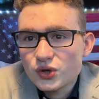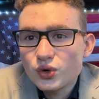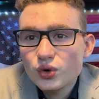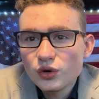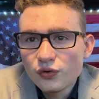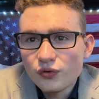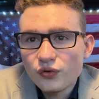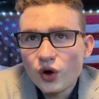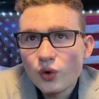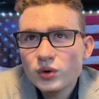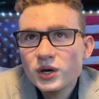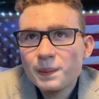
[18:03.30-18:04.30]
good
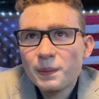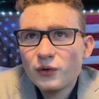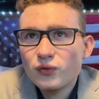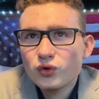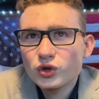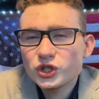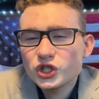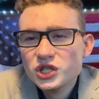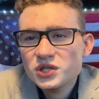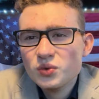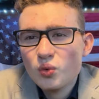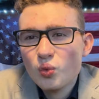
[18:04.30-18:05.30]
phone, but for
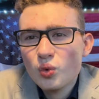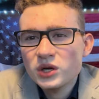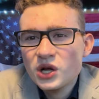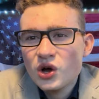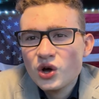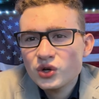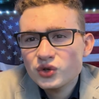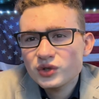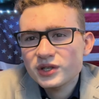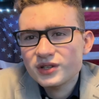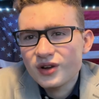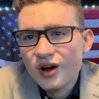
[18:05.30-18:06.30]
just
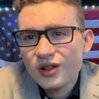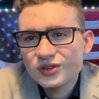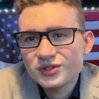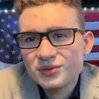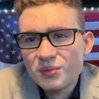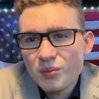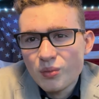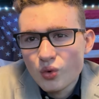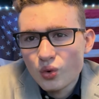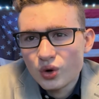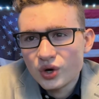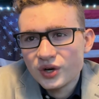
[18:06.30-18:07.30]
$100
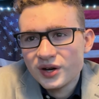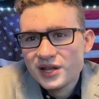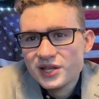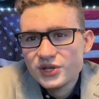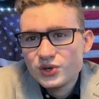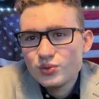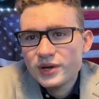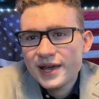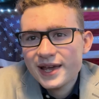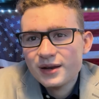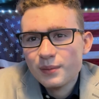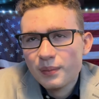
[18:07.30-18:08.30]
more, you
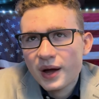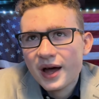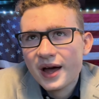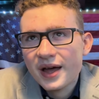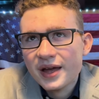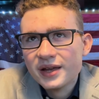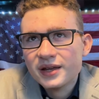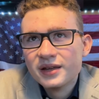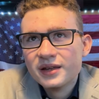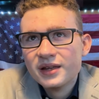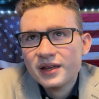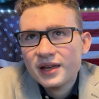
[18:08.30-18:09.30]
can buy
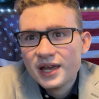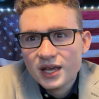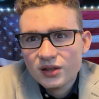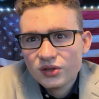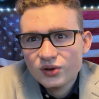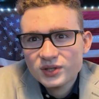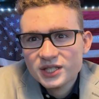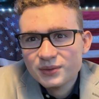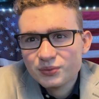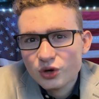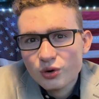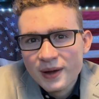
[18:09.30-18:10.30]
a 13
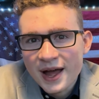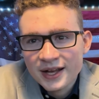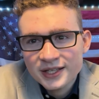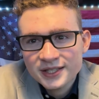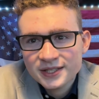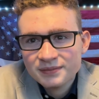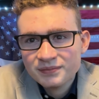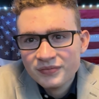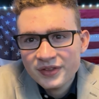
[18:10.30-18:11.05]
Pro Max.